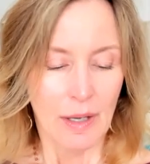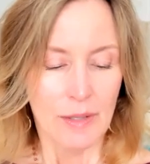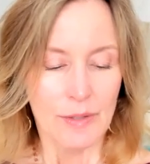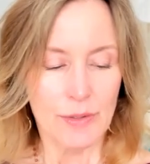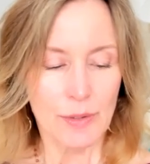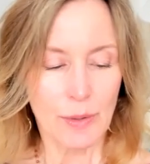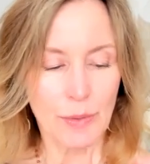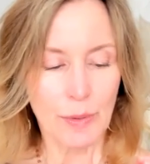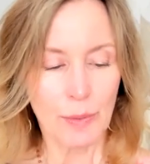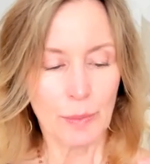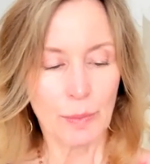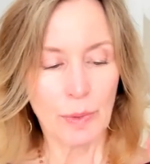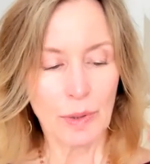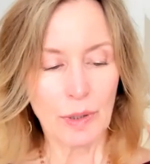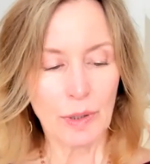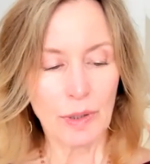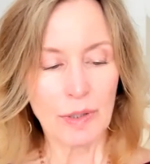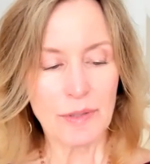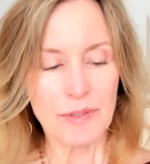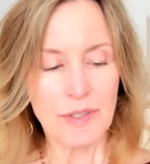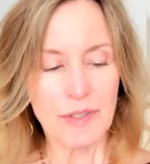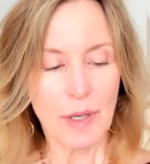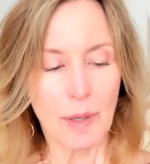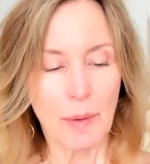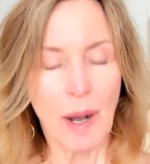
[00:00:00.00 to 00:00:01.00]
So the
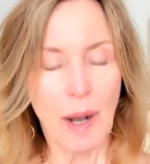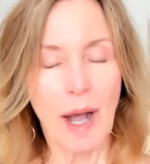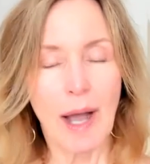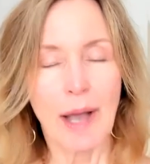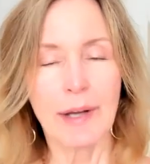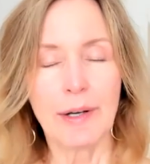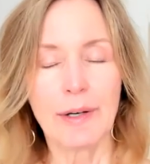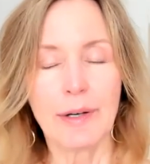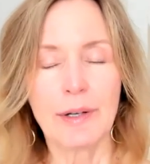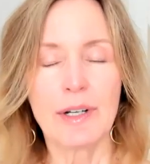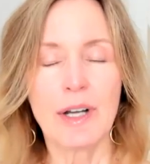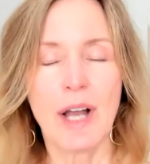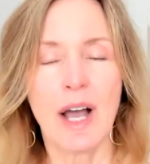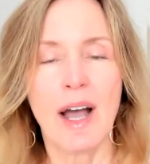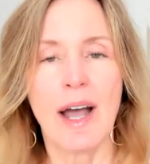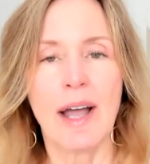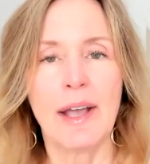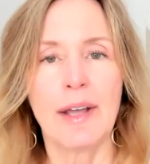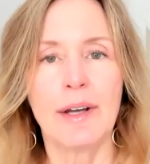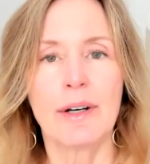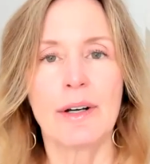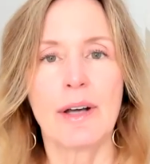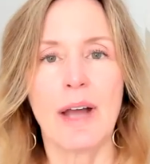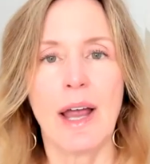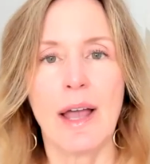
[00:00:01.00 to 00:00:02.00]
worlds go higher and
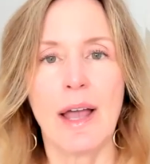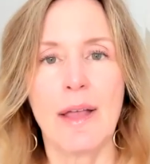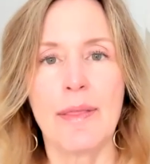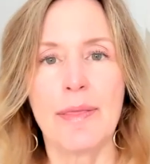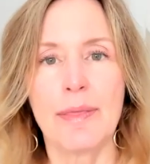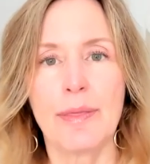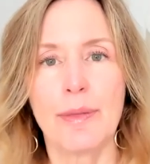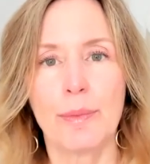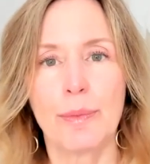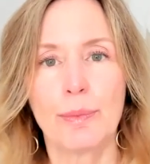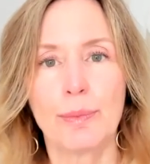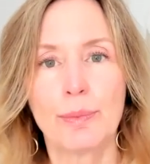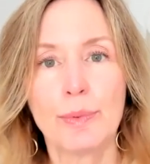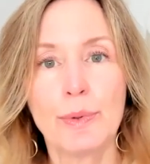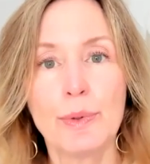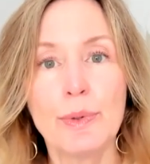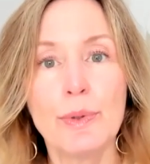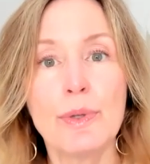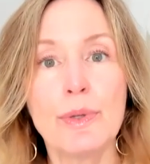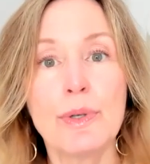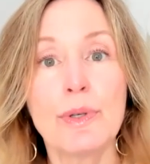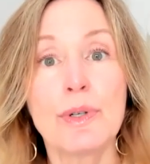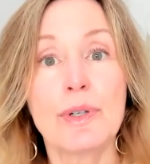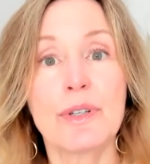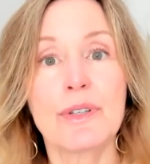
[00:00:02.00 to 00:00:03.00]
higher, and the
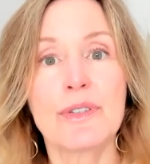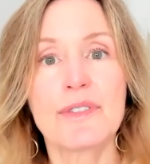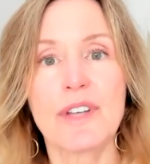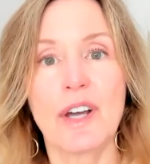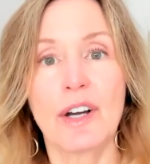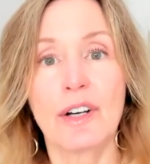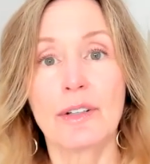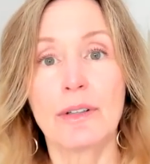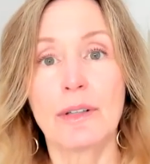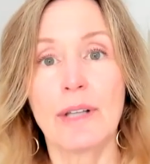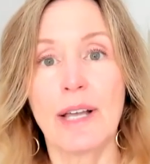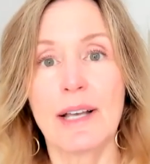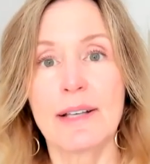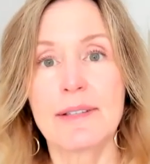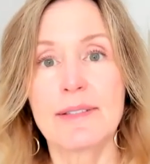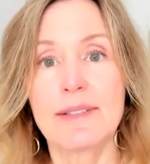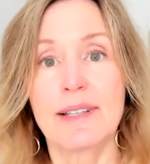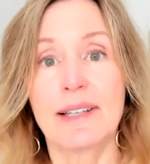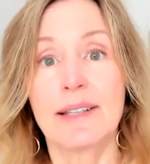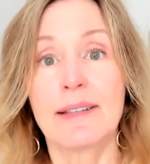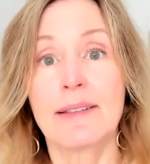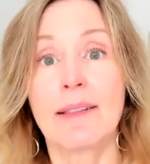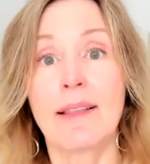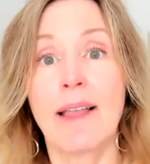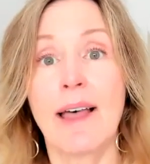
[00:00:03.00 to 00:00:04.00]
rules are less
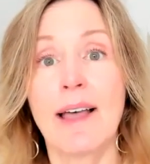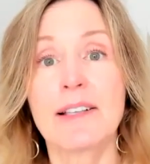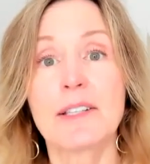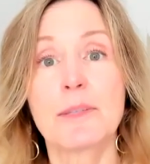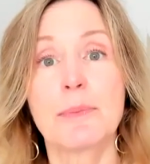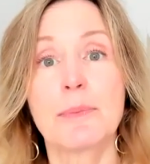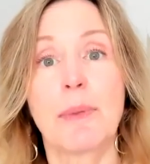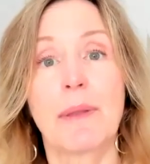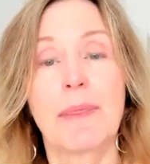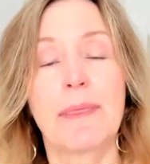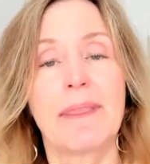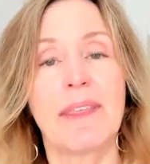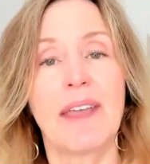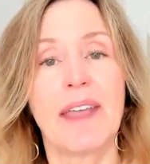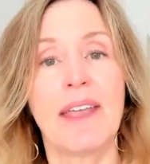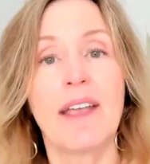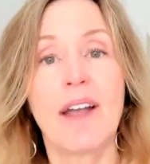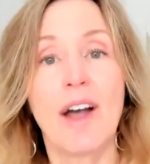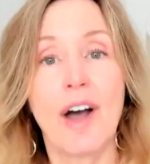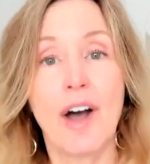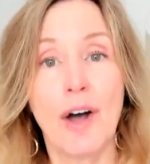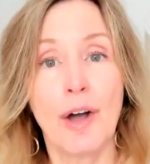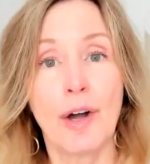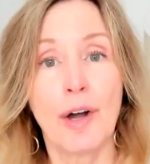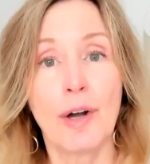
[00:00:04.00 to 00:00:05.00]
and less, but
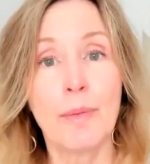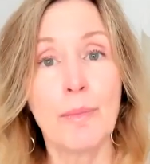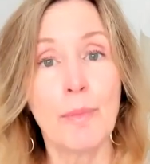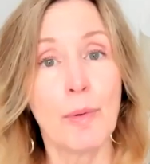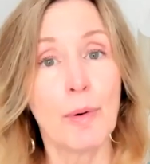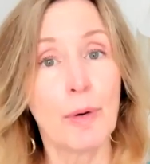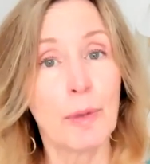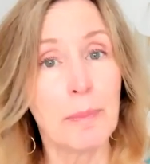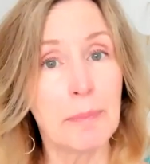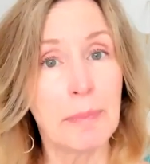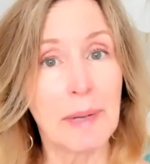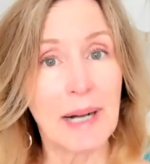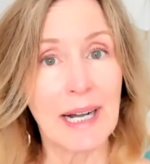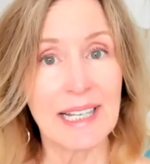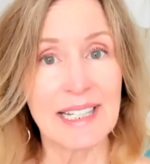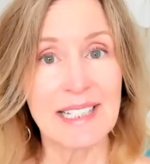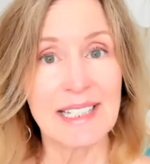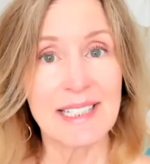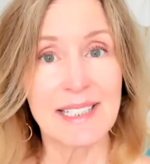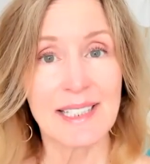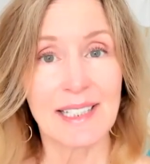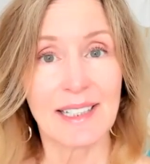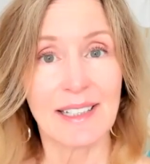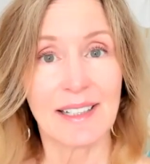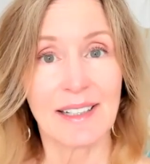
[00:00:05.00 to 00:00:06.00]
they are more
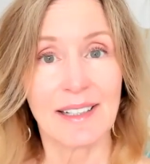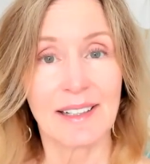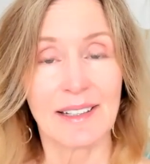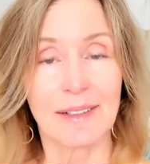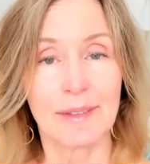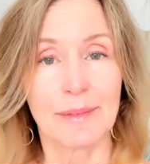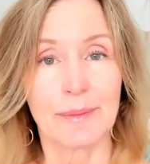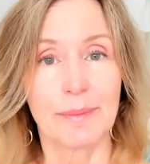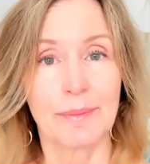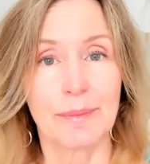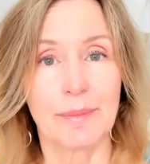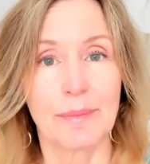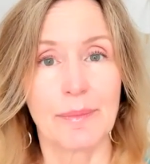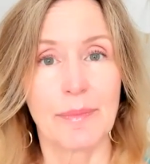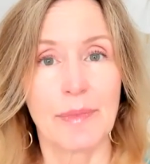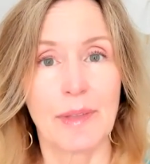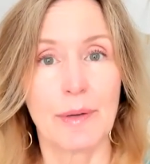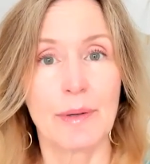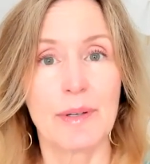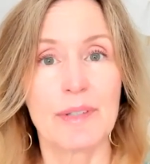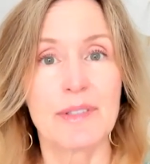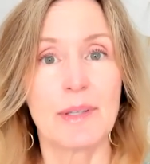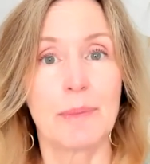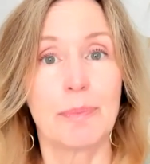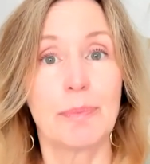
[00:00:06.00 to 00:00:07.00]
binding.
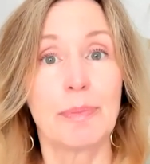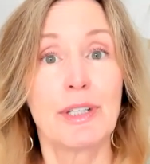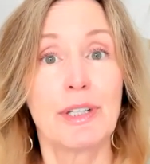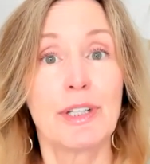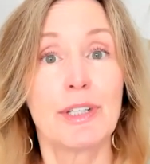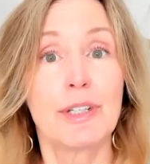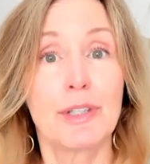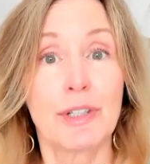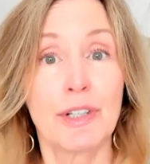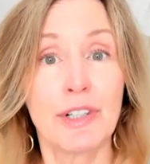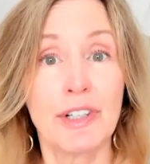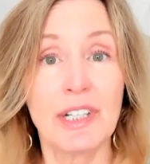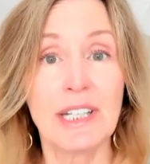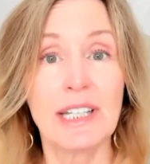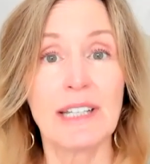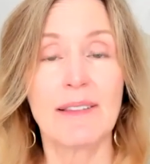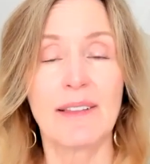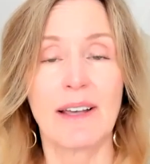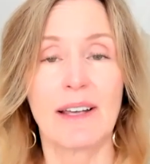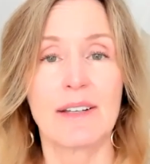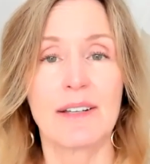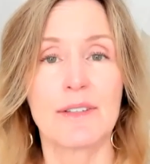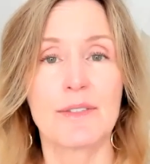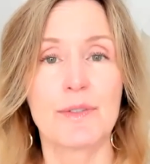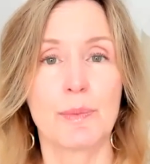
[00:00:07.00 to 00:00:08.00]
There is a purity
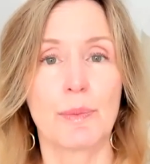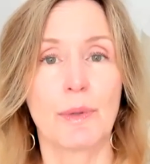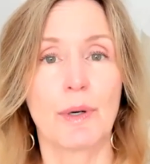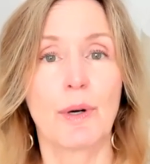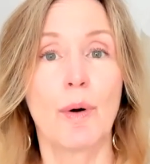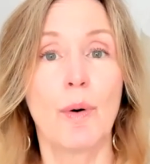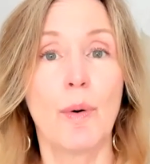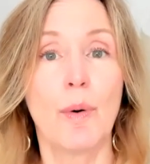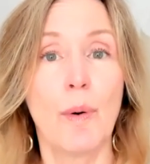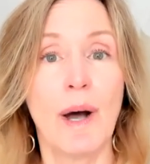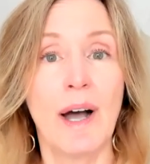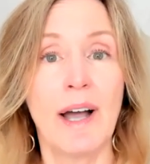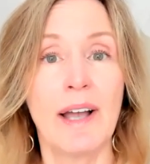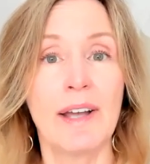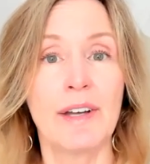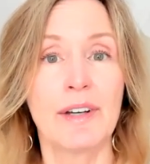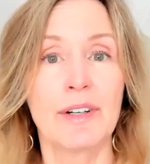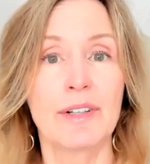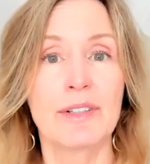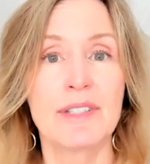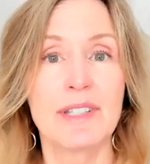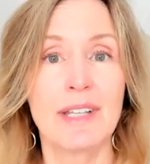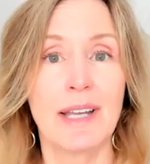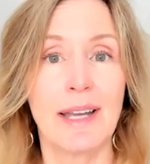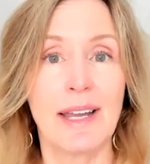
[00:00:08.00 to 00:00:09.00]
that is
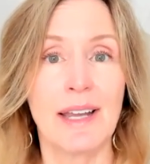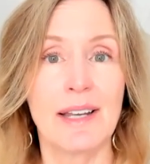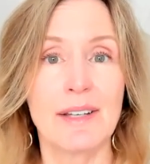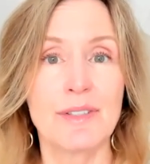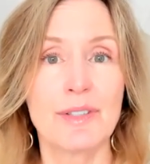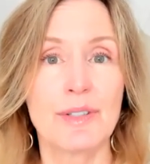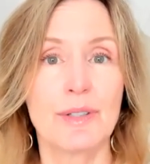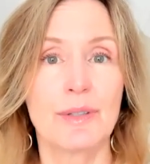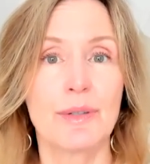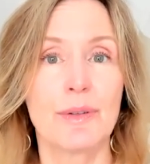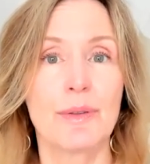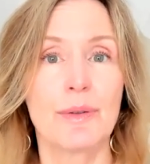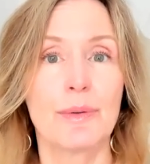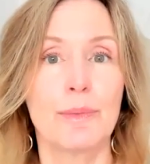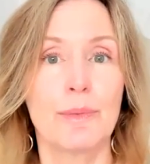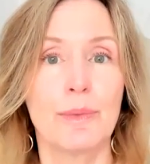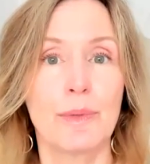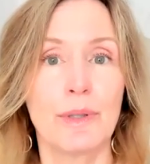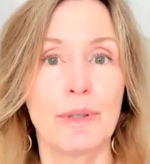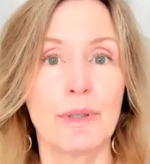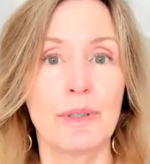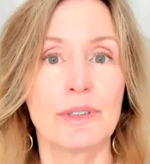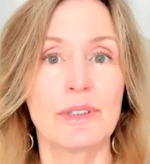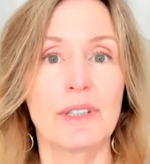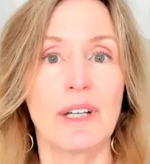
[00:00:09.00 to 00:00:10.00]
required to enter the
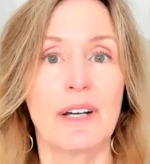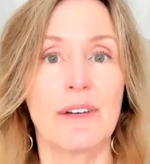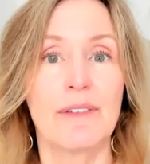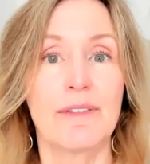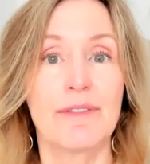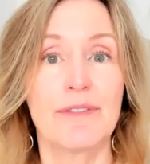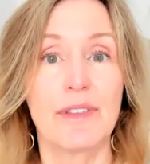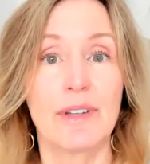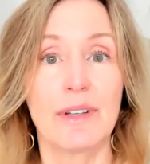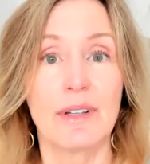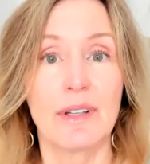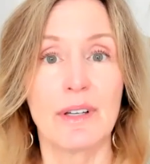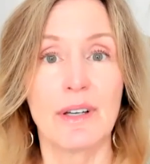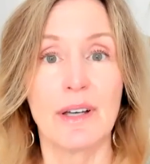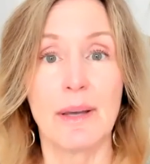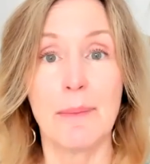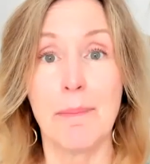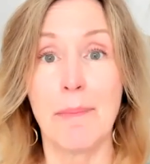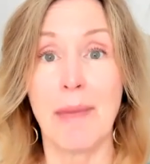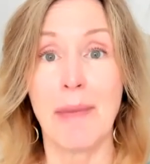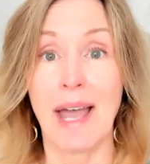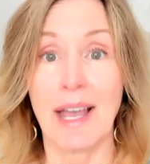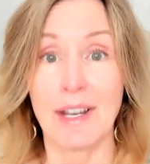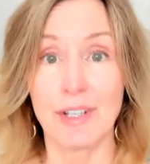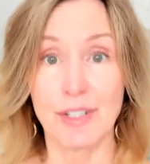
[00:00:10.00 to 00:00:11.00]
world of the
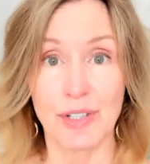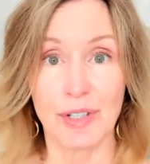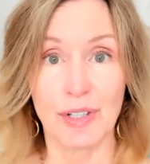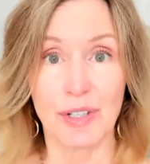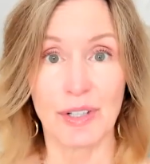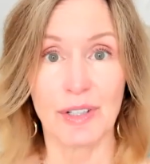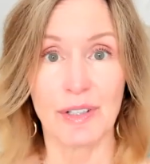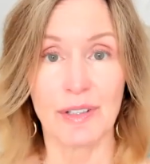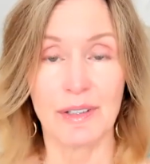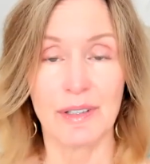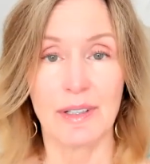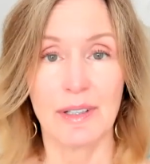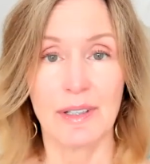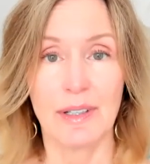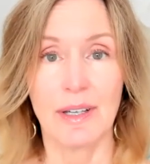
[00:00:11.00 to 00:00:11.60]
imaginal.